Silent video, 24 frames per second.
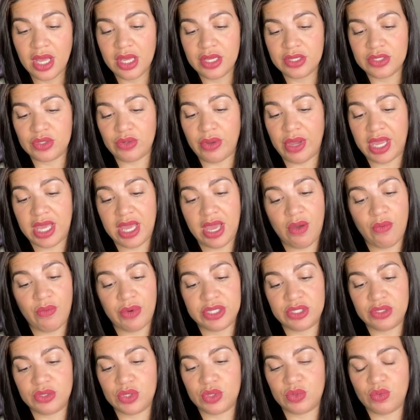So I can't
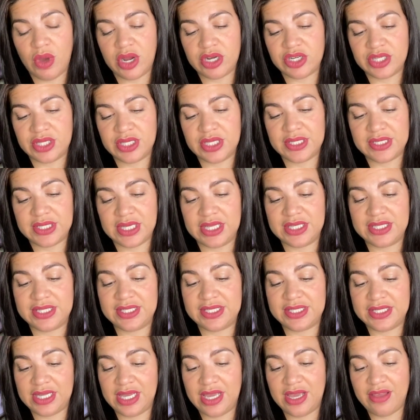wait to swatch this and
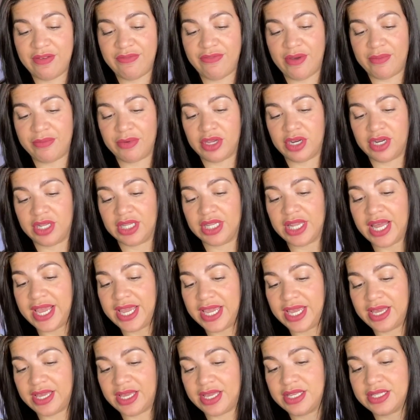see if I'm gonna
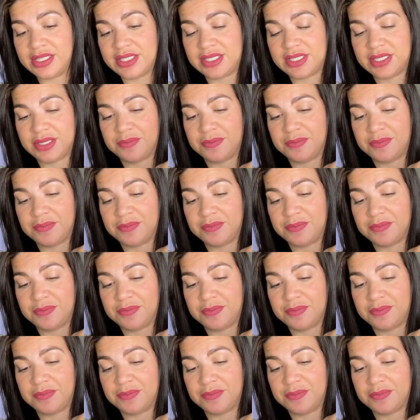like it.